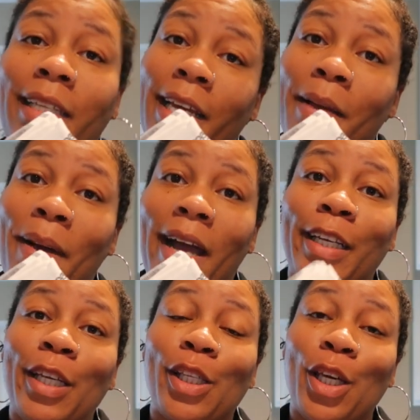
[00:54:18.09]
did buy
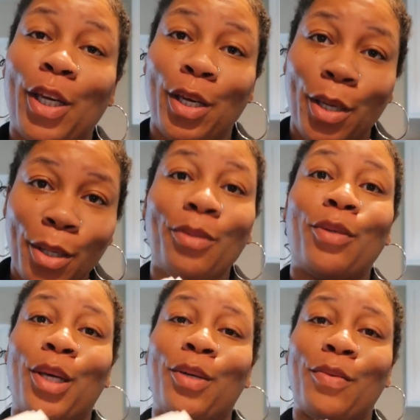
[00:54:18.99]
these cute
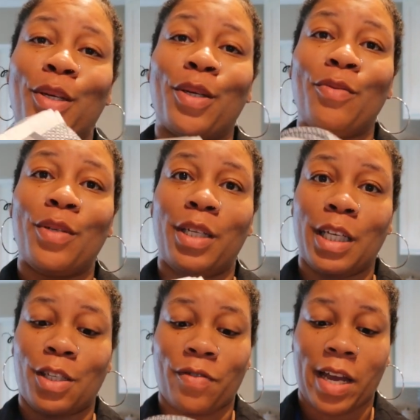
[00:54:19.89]
cute cute
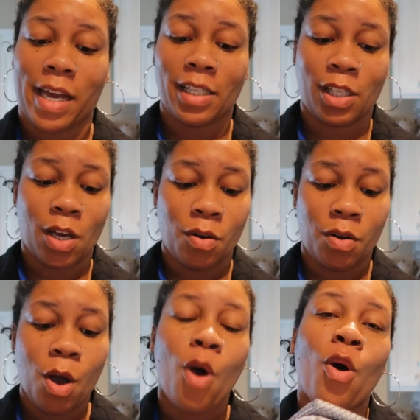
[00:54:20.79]
dish rags, so
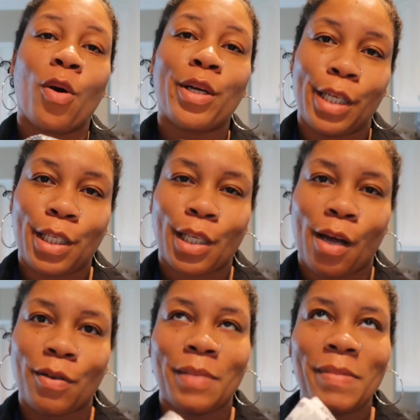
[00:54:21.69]
or
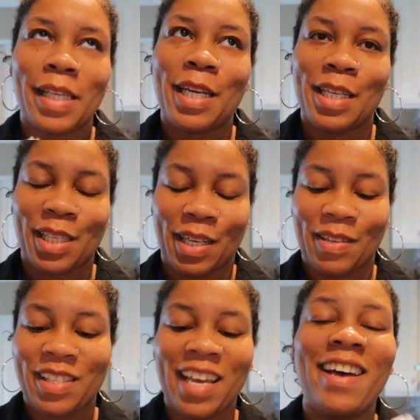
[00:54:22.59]
dishcloths, let me say
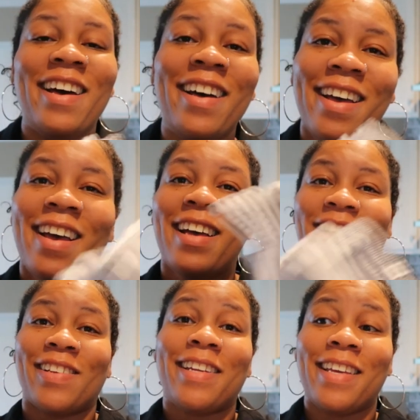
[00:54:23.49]
dishcloths.
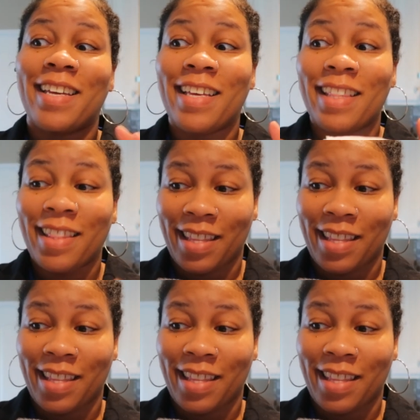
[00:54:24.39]
So I did get